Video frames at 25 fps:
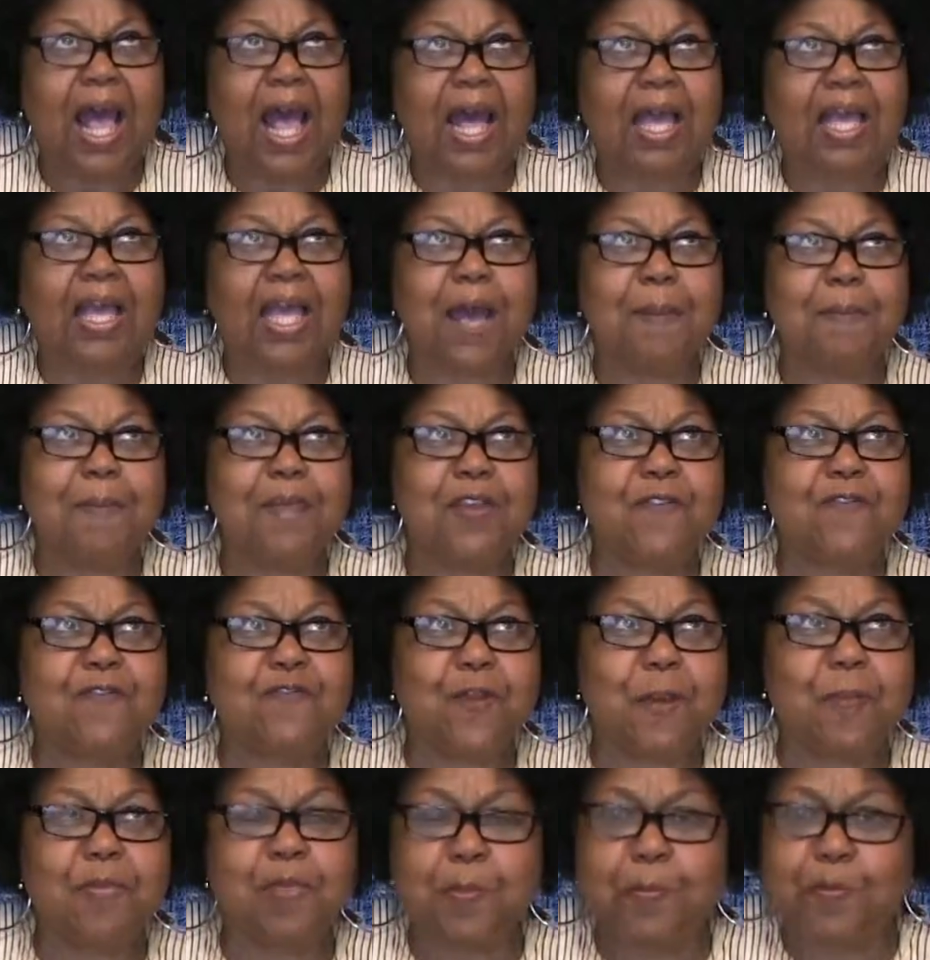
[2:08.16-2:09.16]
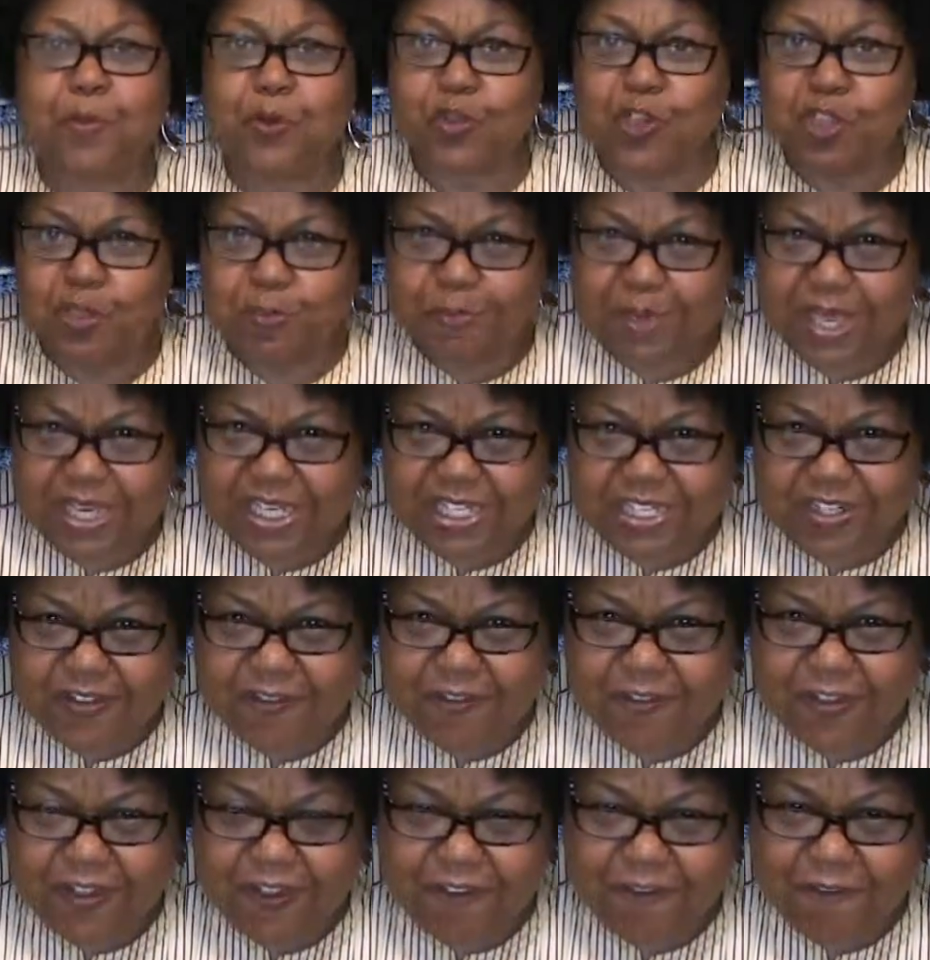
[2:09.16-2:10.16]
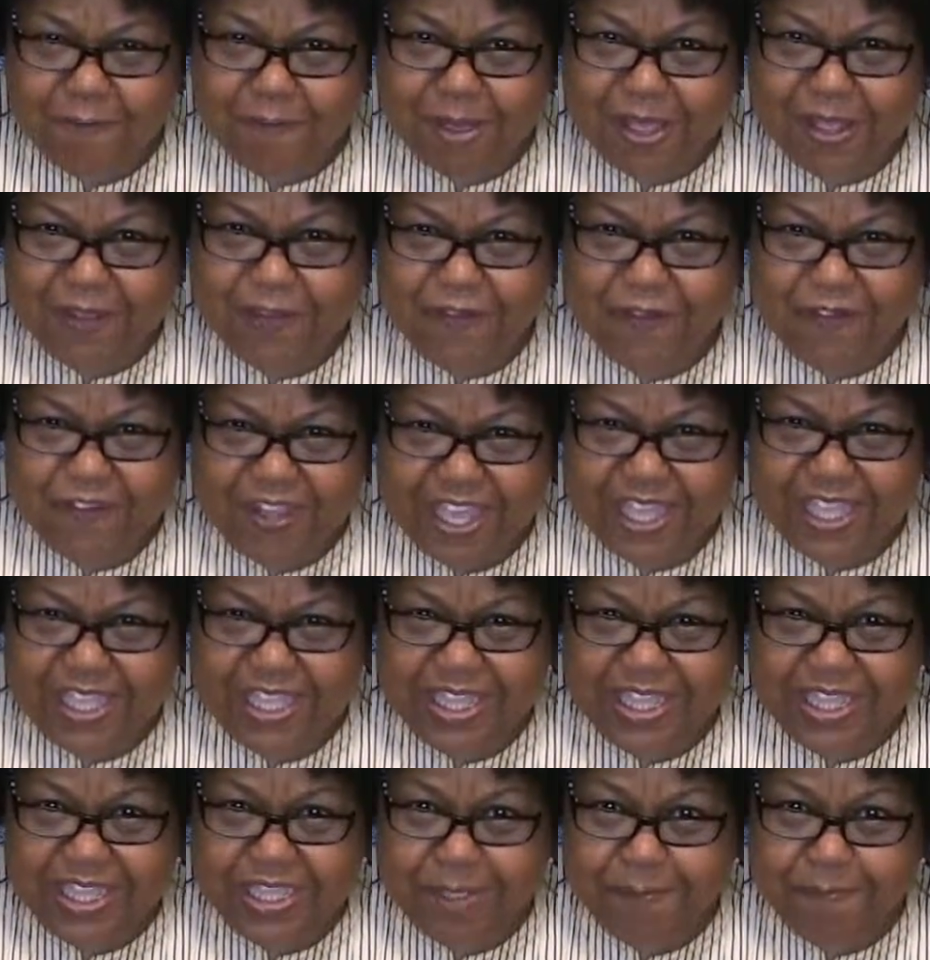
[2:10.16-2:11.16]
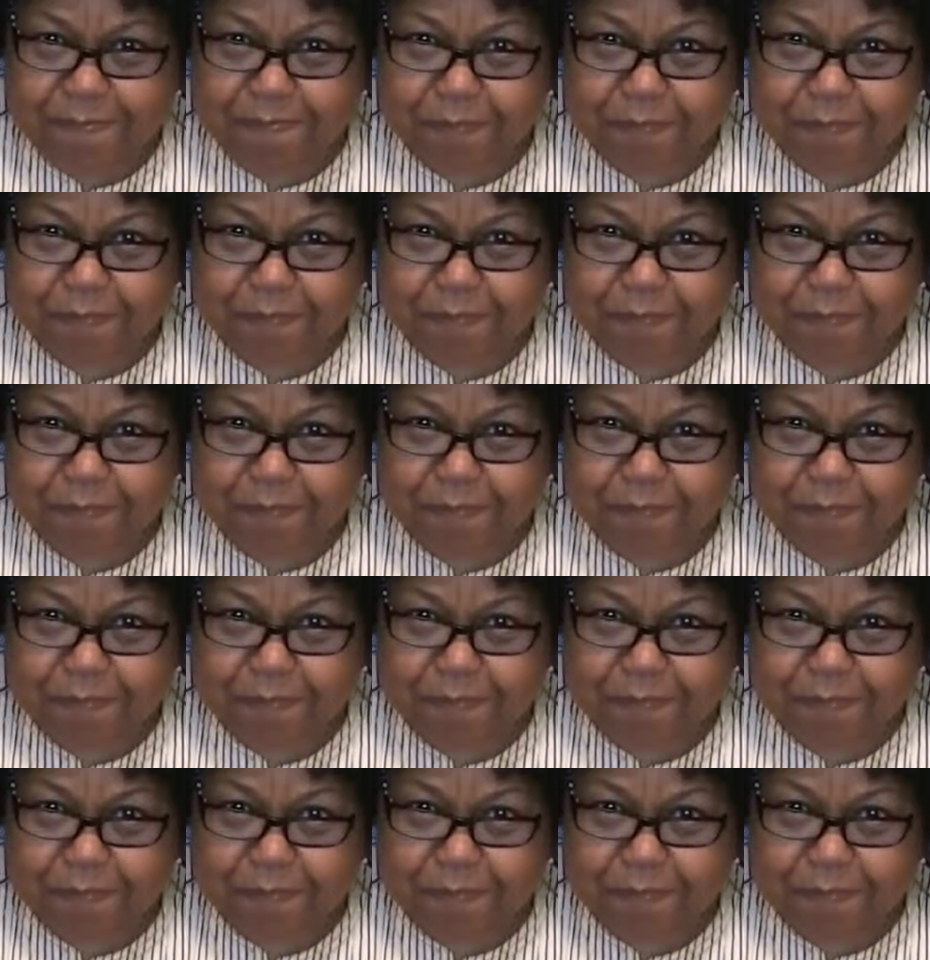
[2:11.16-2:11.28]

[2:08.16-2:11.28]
Coming from the perspective of my faith,